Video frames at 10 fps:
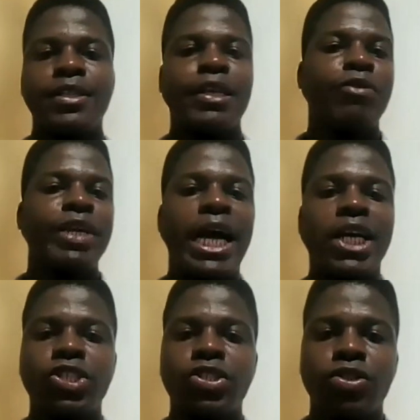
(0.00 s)
their
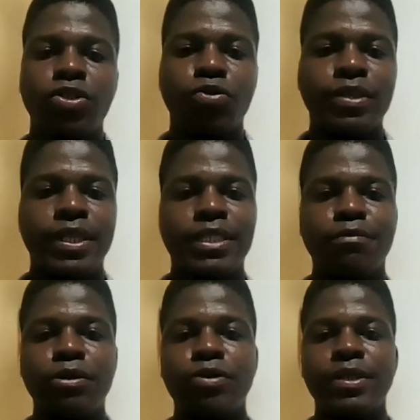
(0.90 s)
reaction to those
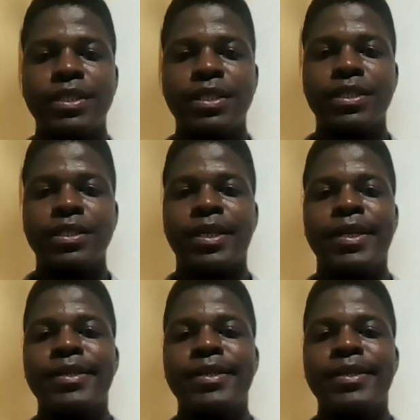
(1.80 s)
experiences,